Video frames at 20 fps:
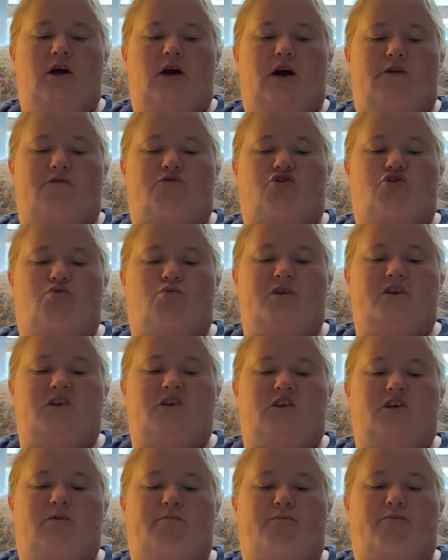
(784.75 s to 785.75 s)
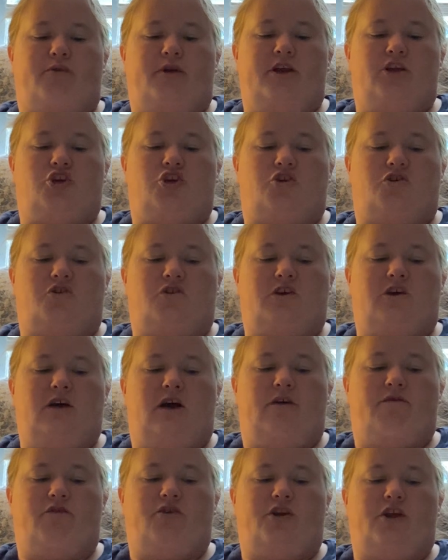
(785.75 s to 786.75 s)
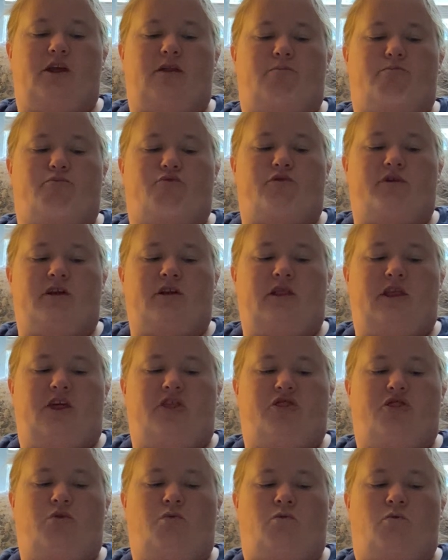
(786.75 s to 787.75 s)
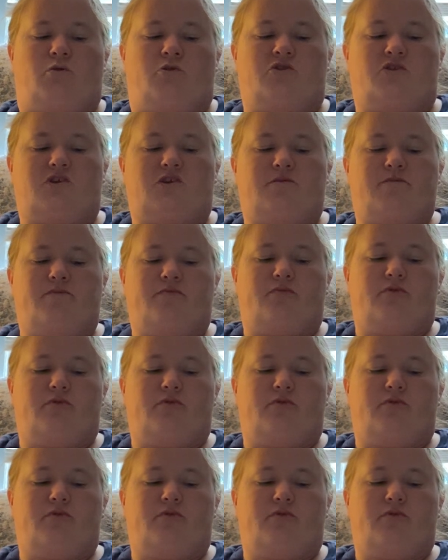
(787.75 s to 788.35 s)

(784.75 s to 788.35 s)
of twisted branches covered in prickly thorns.